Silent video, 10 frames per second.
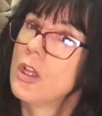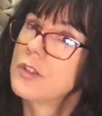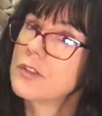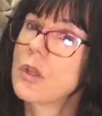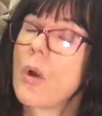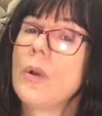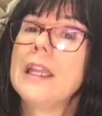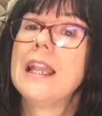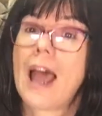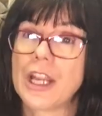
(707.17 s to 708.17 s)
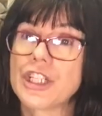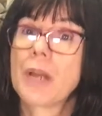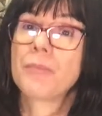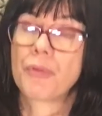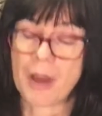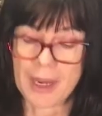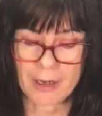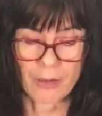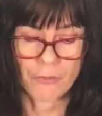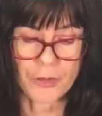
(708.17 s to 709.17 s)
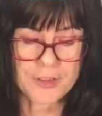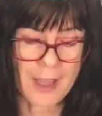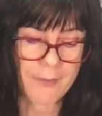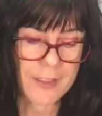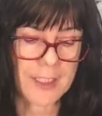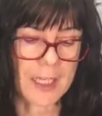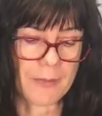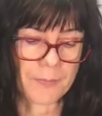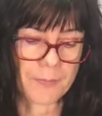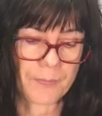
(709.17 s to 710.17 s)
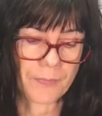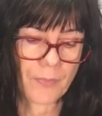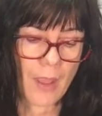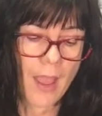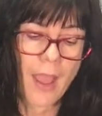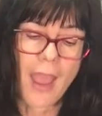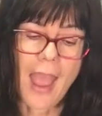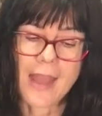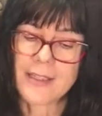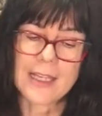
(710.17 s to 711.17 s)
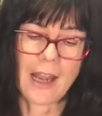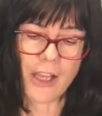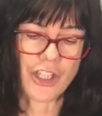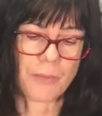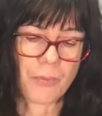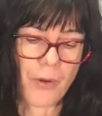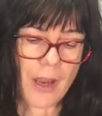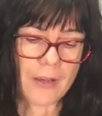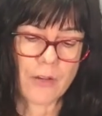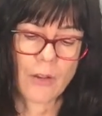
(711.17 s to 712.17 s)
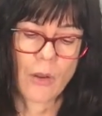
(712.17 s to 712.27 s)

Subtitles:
So Elisha prayed. Verse 17. And Elisha prayed,